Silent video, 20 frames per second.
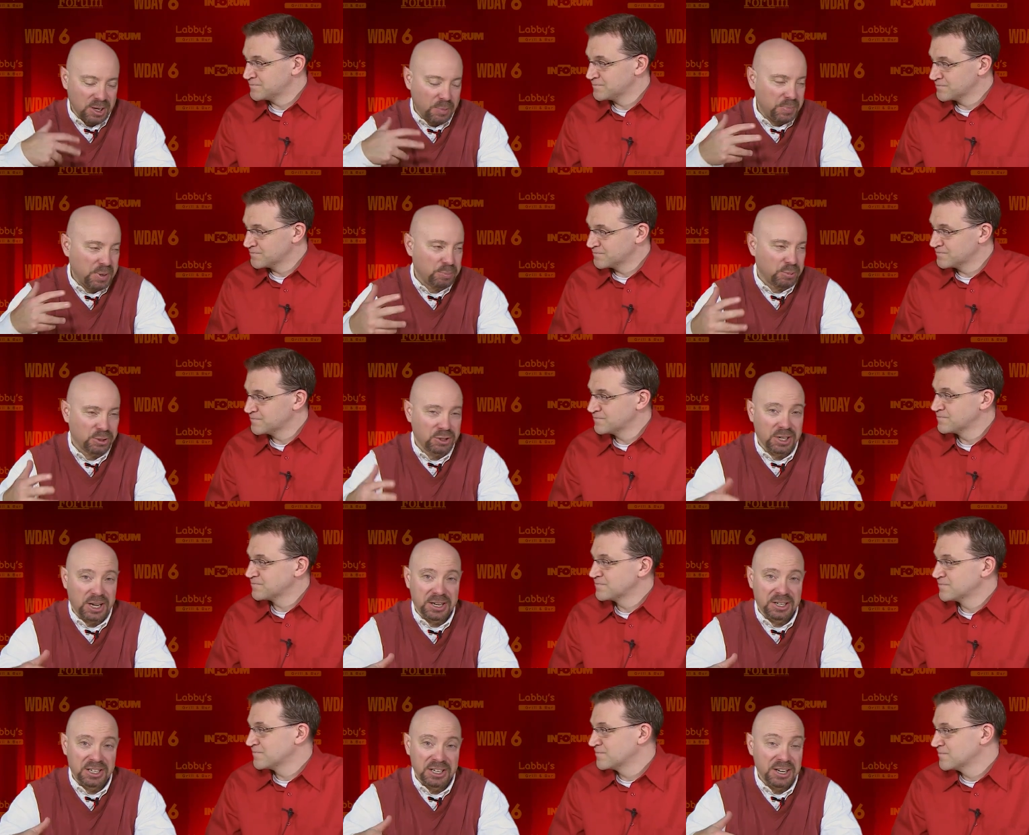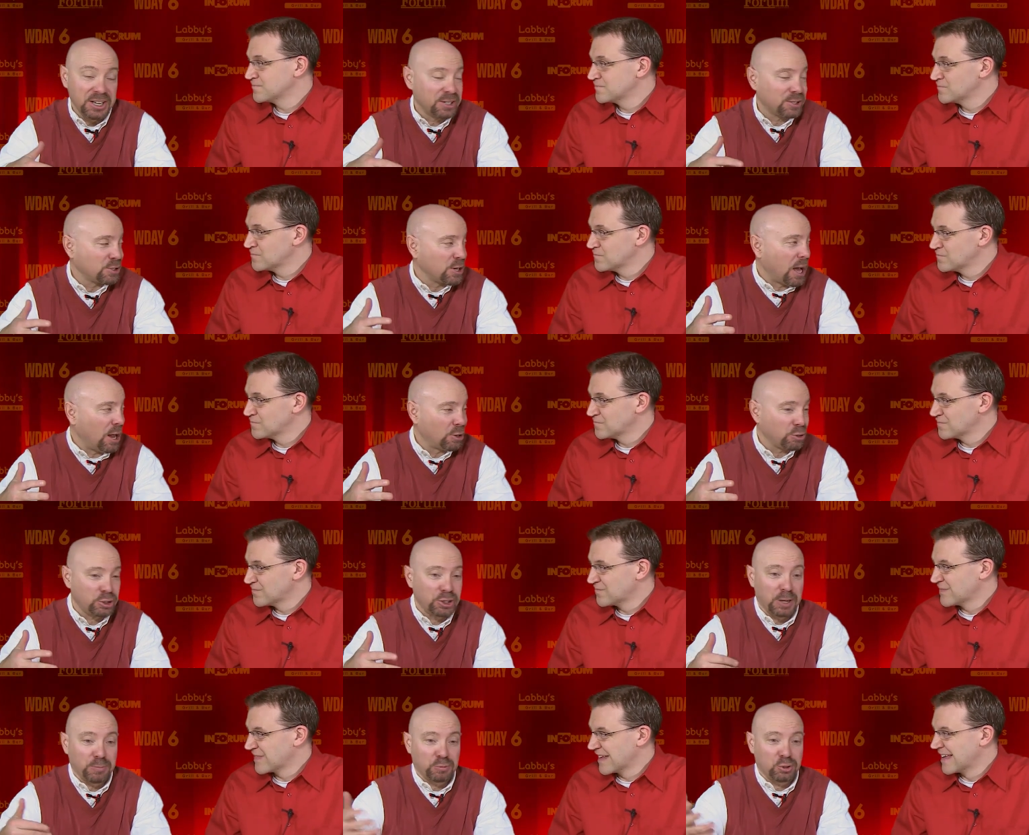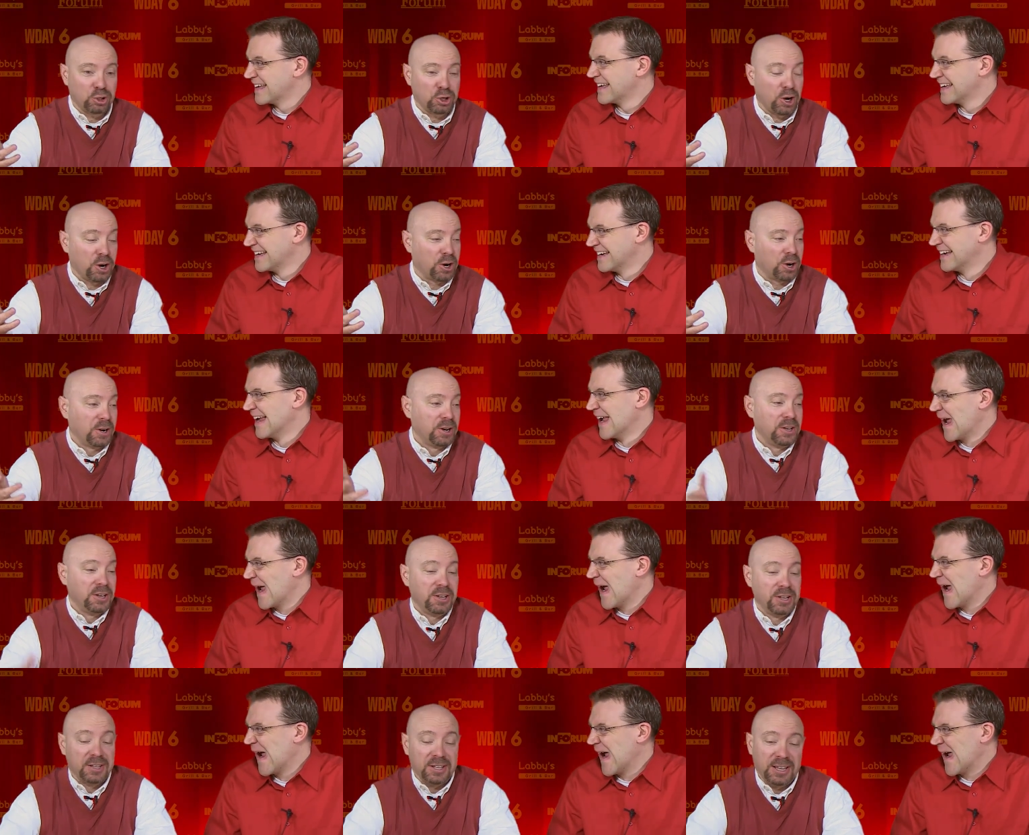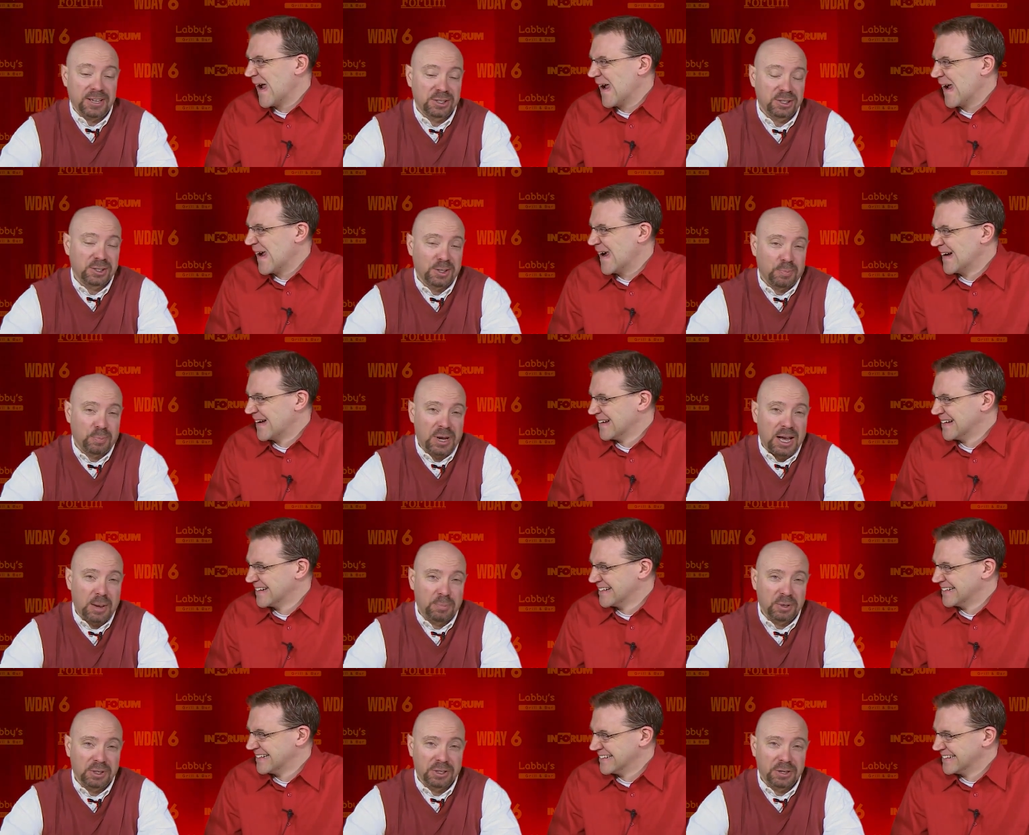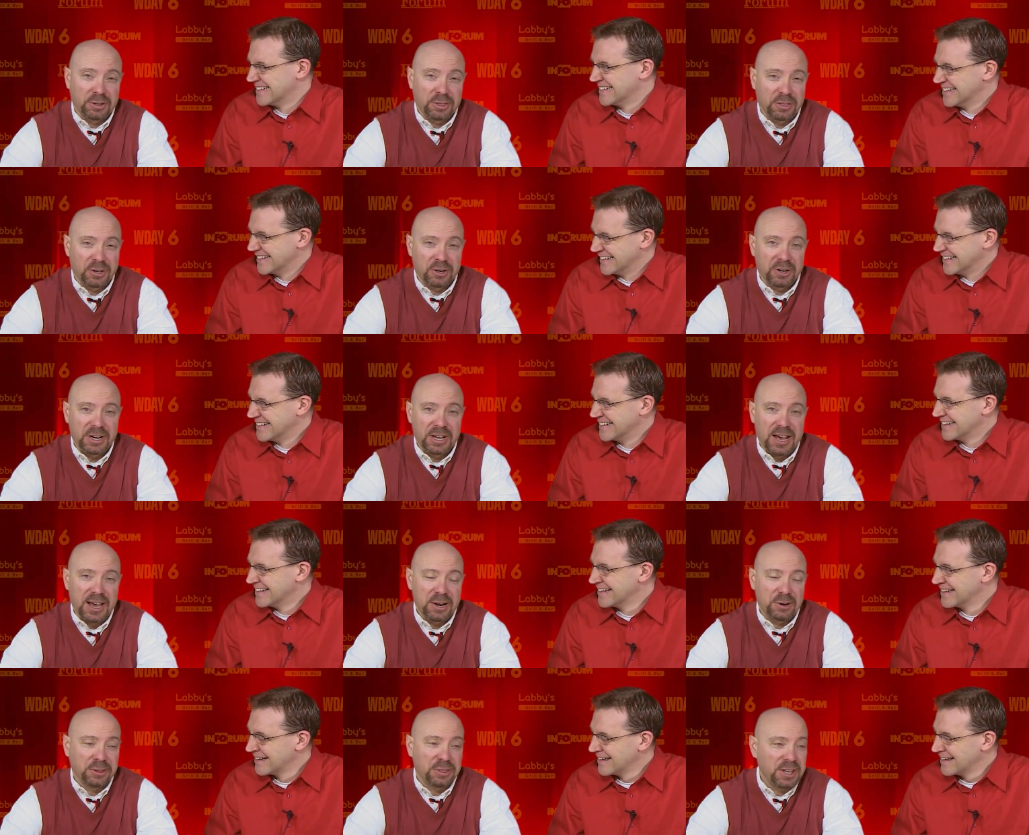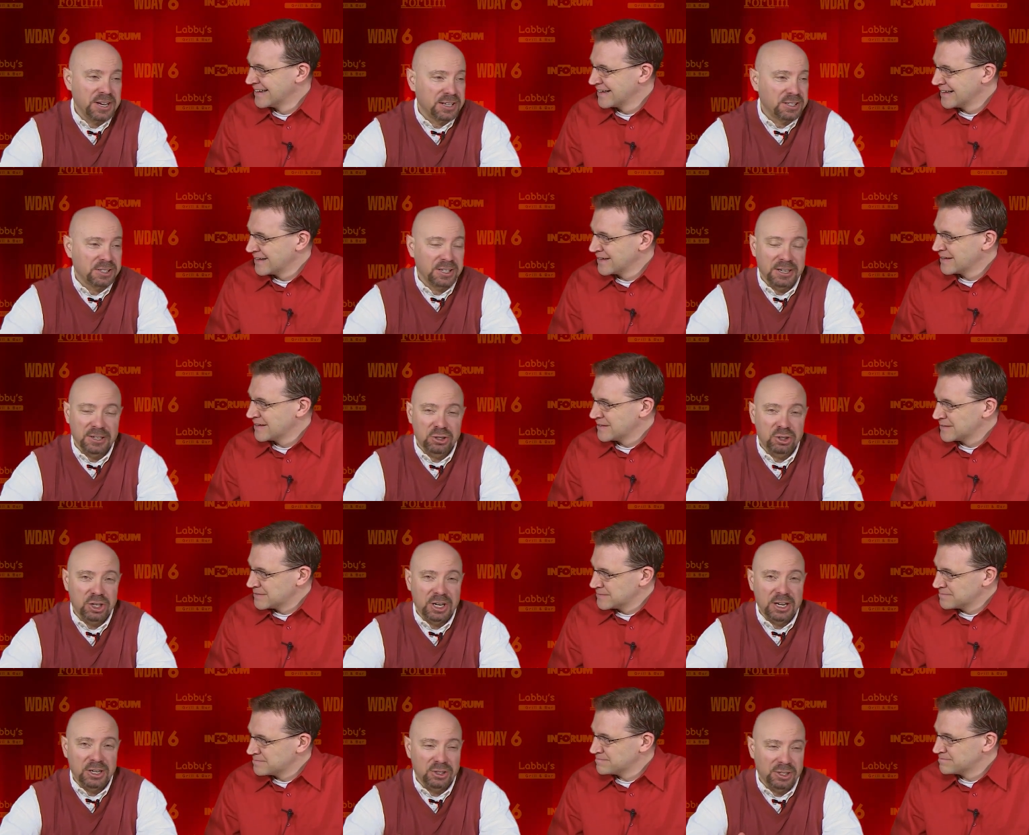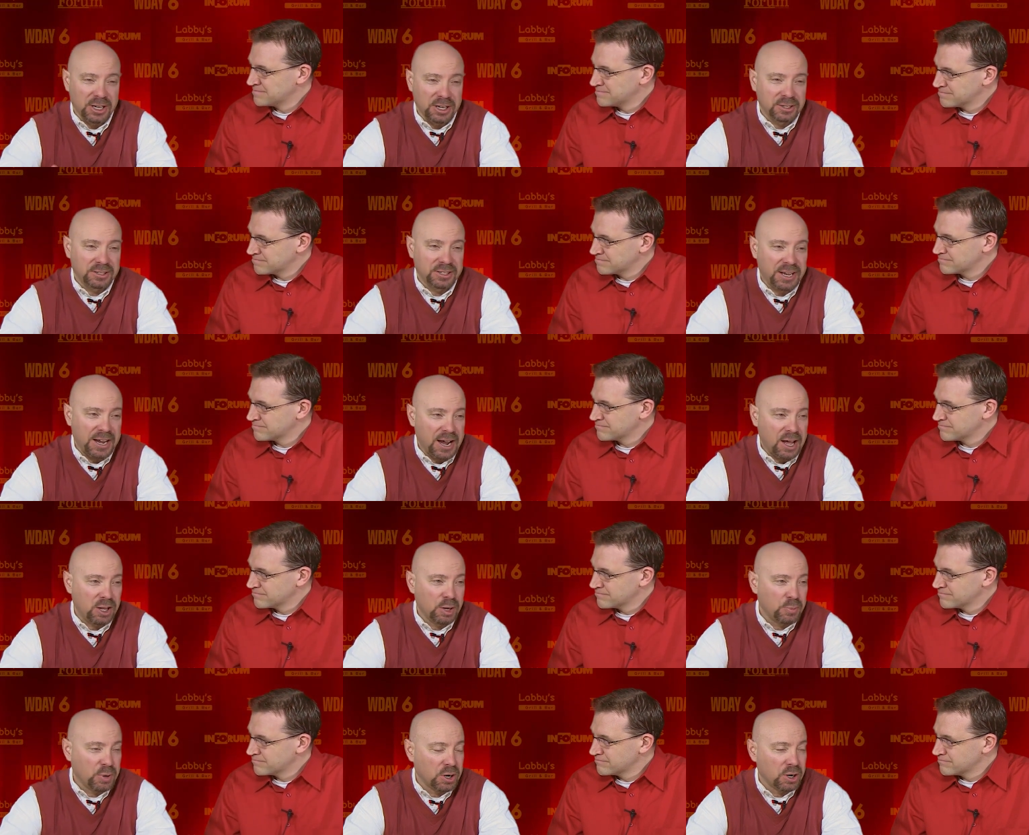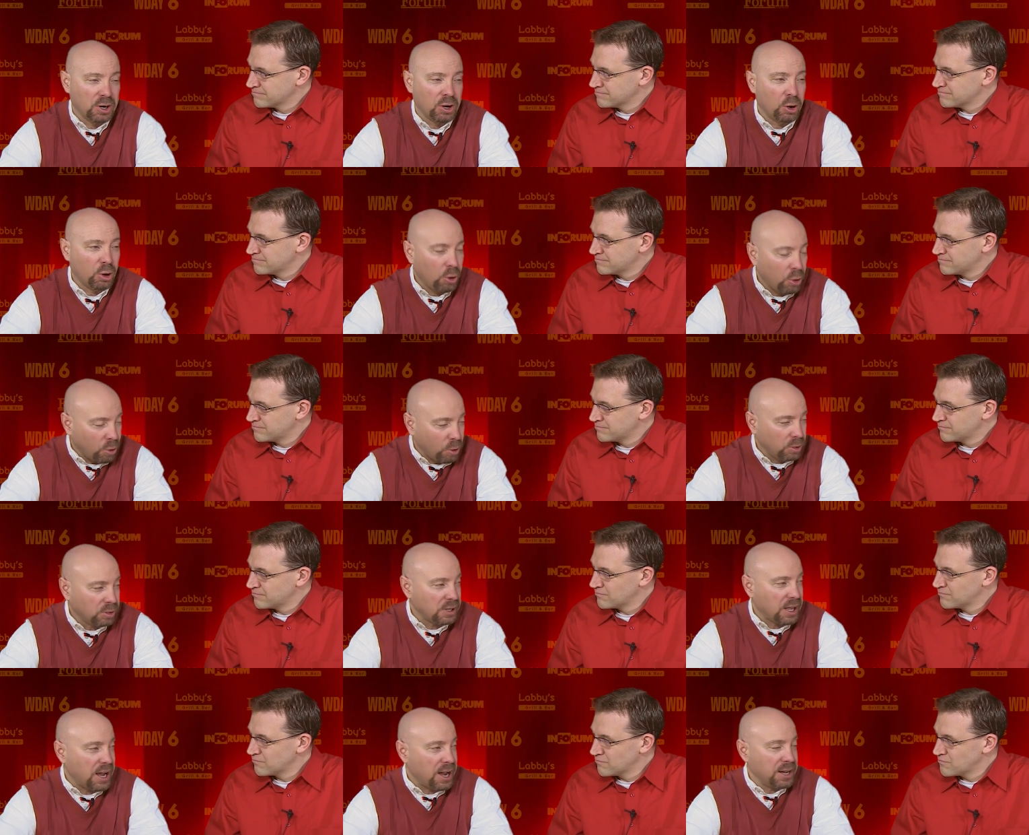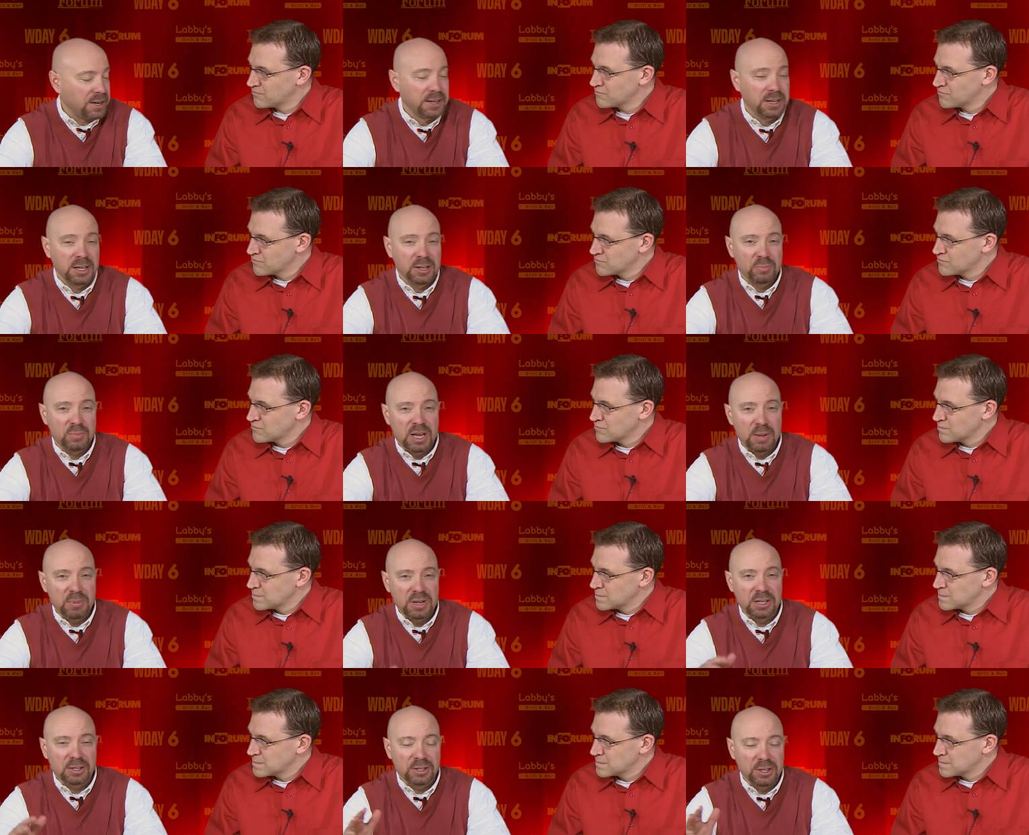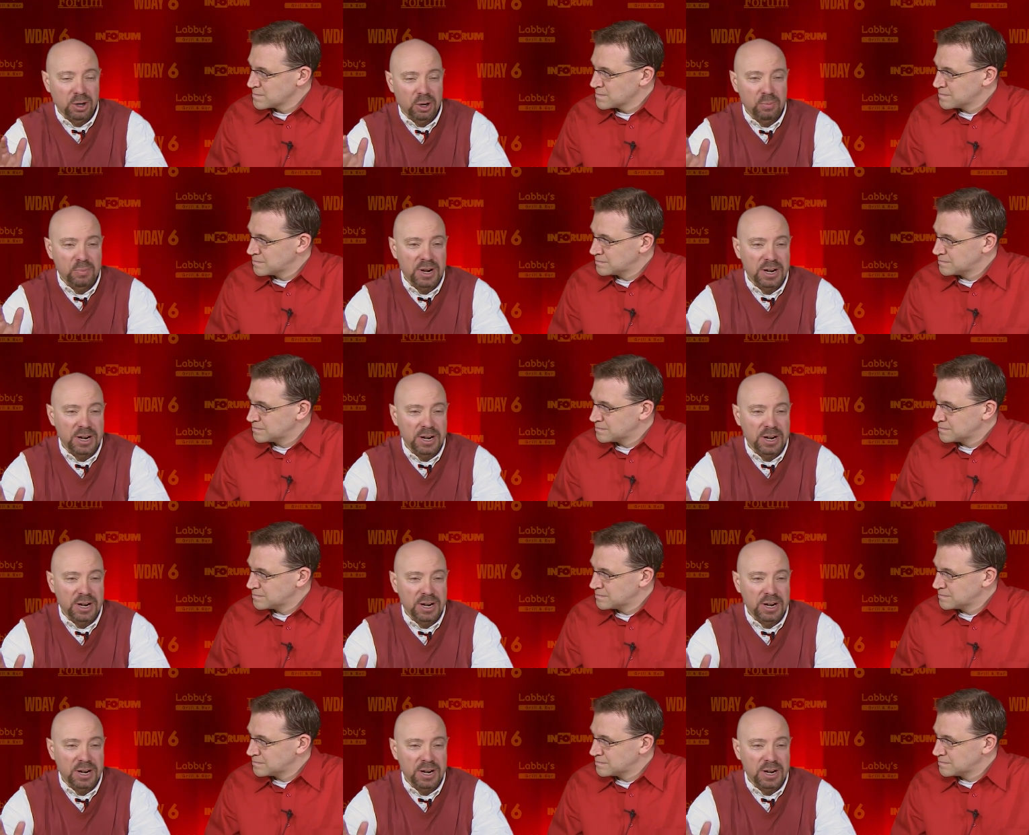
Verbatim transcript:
Speaker 1: some people say, do you need a scholarship? Sure. That's the popular theory. I don't think it's going to change that caliber a whole lot, maybe a little